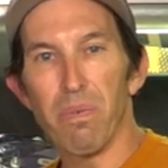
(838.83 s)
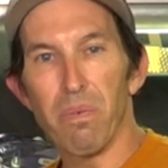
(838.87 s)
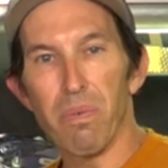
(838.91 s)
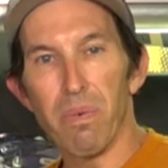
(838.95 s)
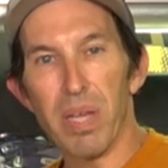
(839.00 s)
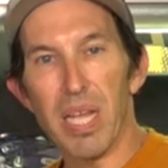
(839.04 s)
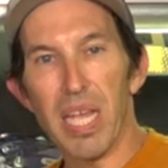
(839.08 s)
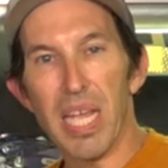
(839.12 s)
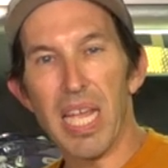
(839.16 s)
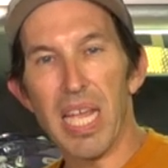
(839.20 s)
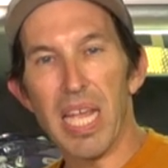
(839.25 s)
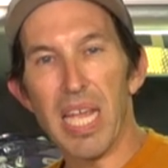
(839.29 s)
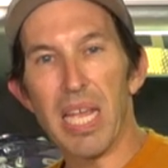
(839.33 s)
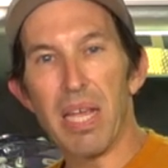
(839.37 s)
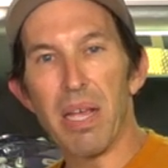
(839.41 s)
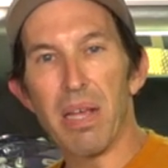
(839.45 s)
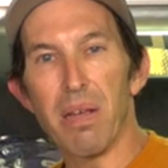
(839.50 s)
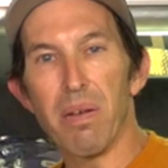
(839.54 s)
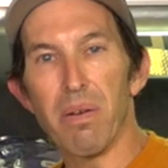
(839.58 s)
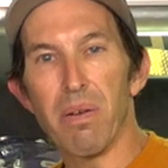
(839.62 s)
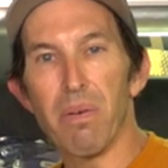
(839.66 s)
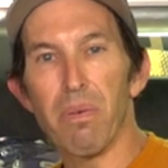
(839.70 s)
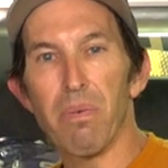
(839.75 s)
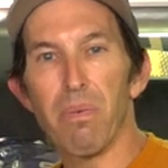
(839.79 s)
we
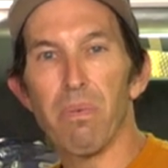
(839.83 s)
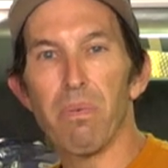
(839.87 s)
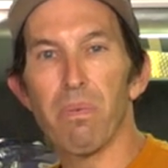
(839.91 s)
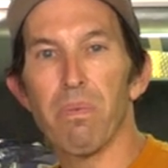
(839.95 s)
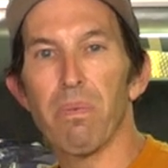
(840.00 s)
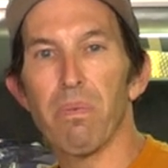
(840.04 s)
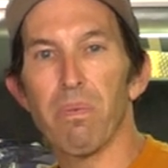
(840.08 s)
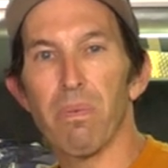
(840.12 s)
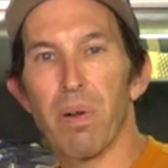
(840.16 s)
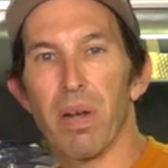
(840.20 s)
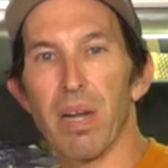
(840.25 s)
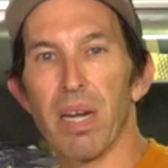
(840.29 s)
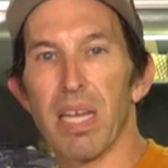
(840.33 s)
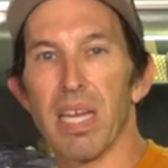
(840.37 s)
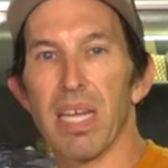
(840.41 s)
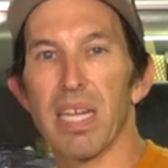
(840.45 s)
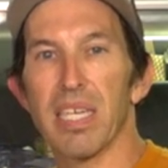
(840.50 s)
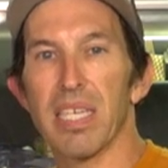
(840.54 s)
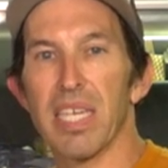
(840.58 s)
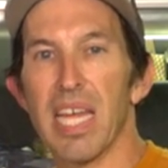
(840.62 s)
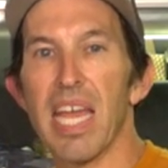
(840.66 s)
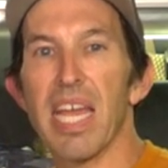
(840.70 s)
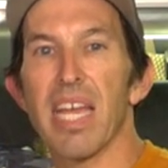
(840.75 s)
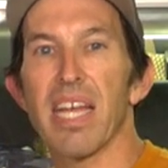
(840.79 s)
were
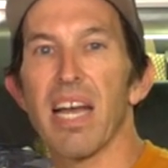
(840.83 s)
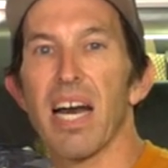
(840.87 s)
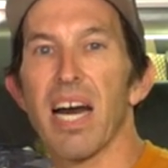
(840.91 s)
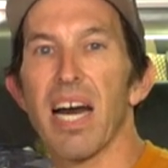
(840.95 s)
gonna take